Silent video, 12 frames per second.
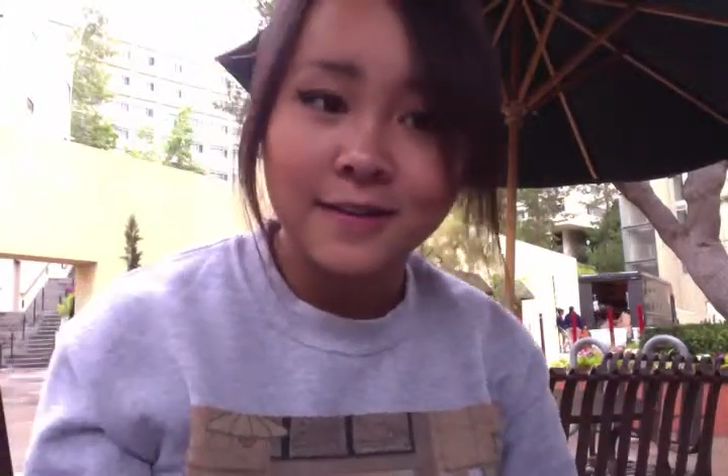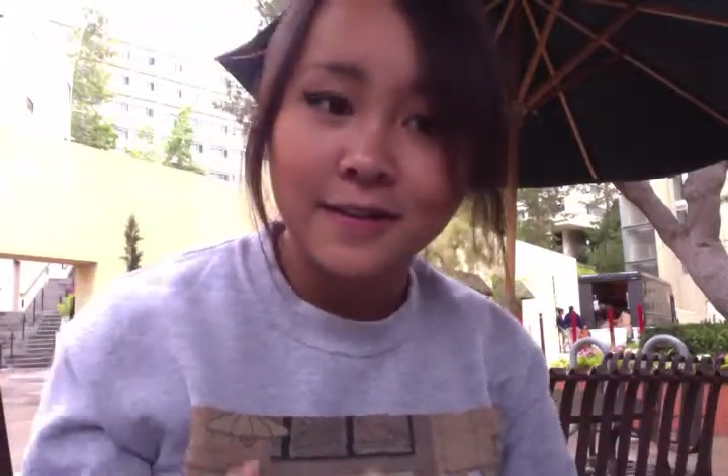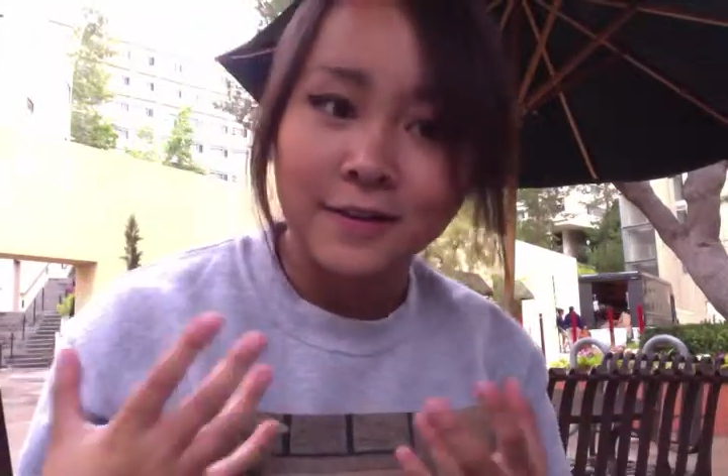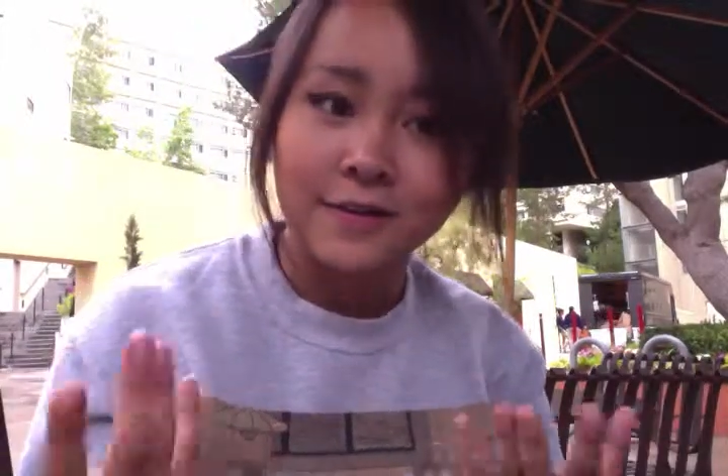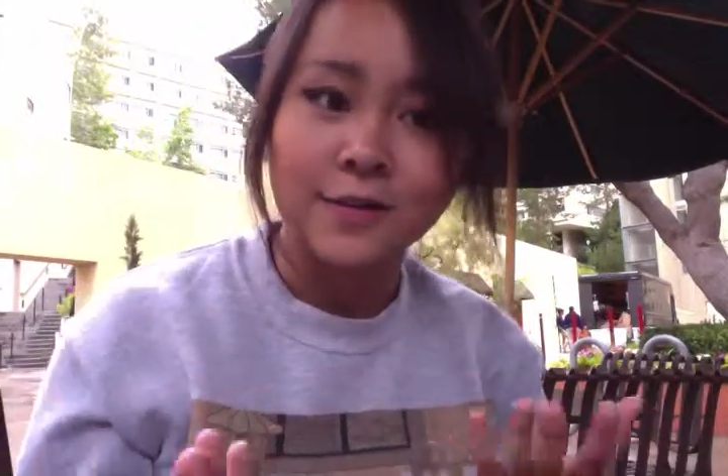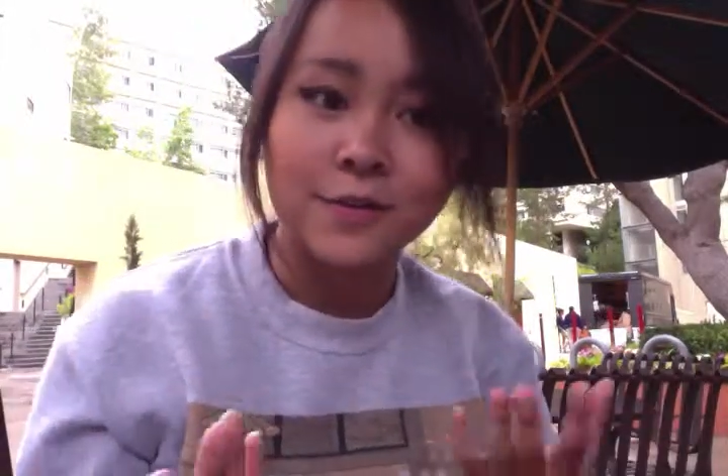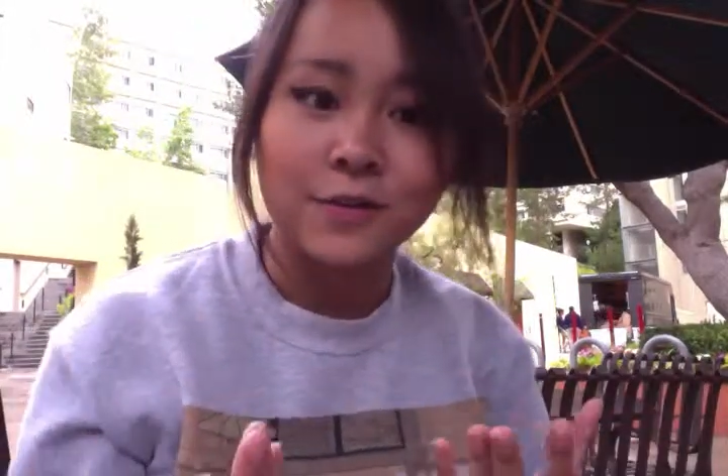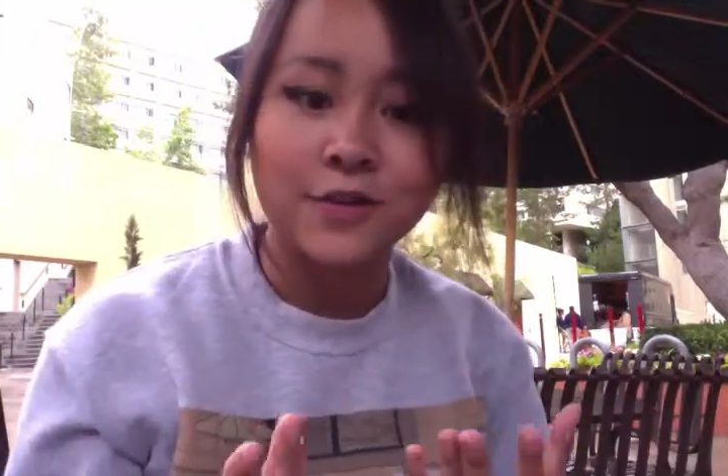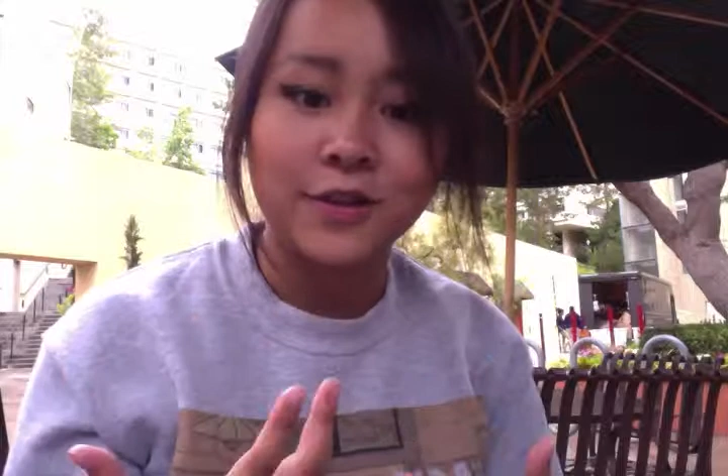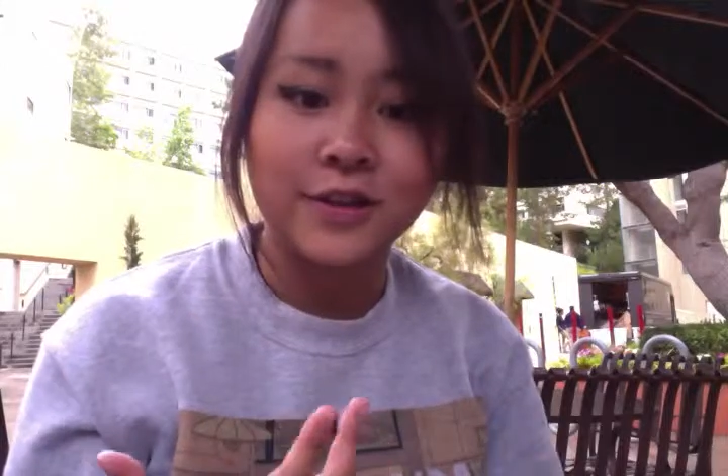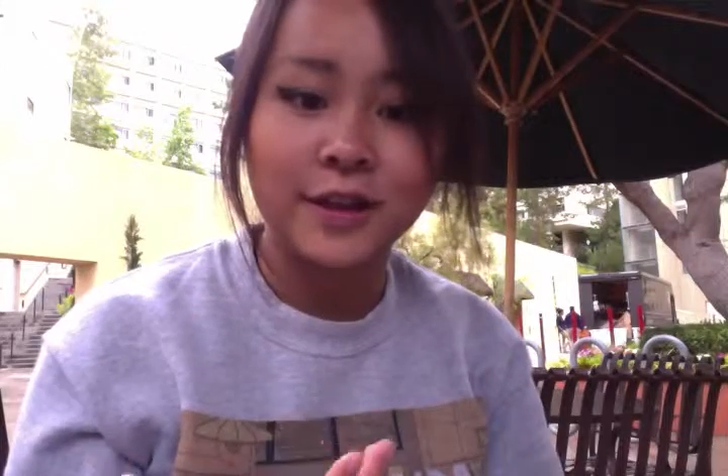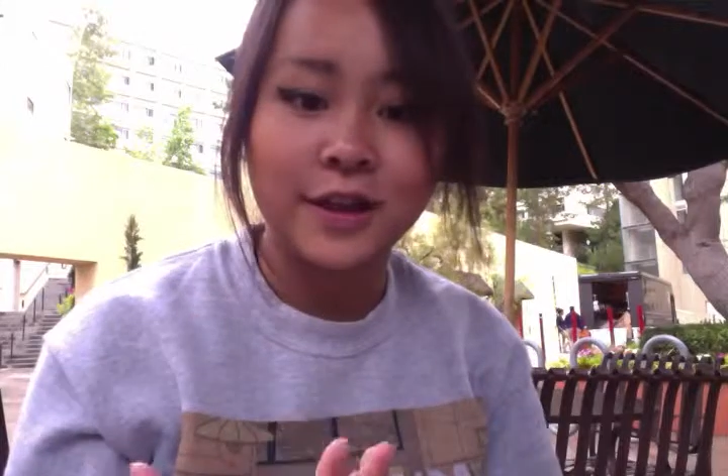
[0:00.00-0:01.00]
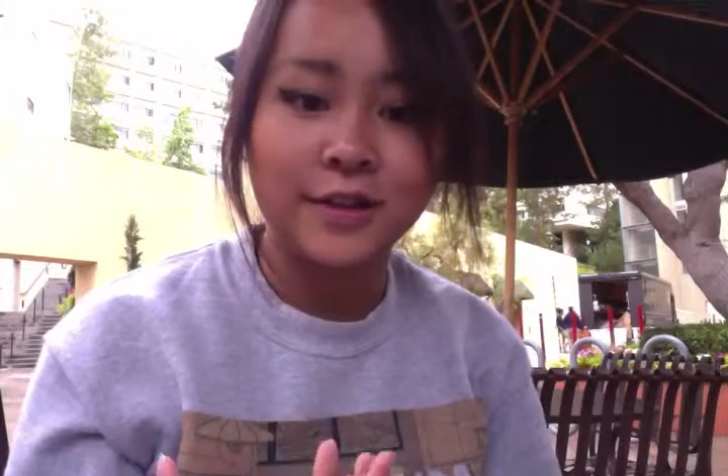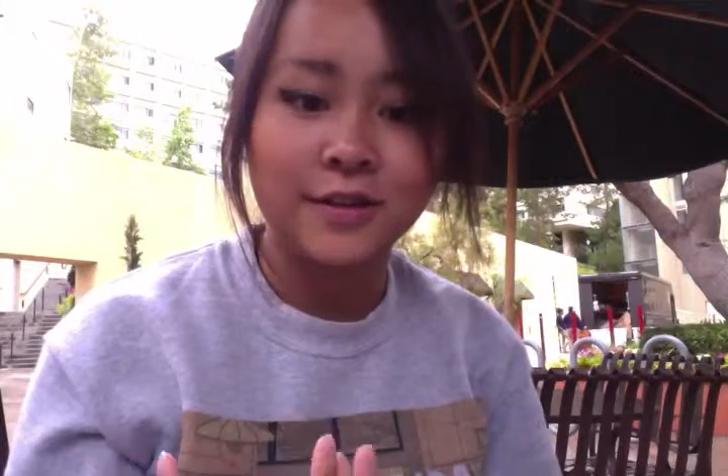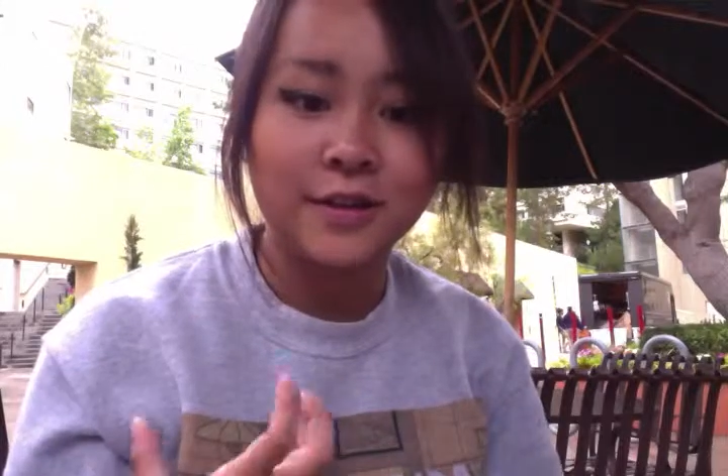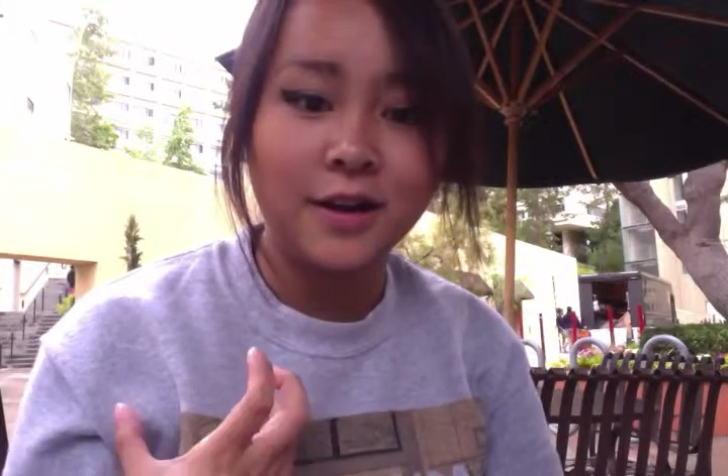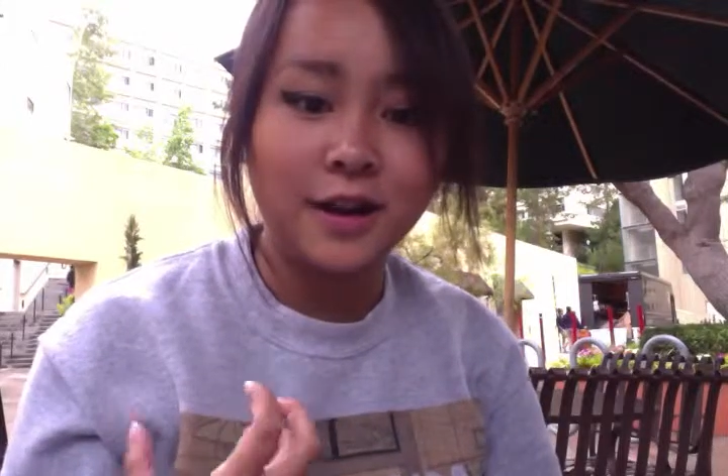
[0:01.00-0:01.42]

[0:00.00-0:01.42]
a storage container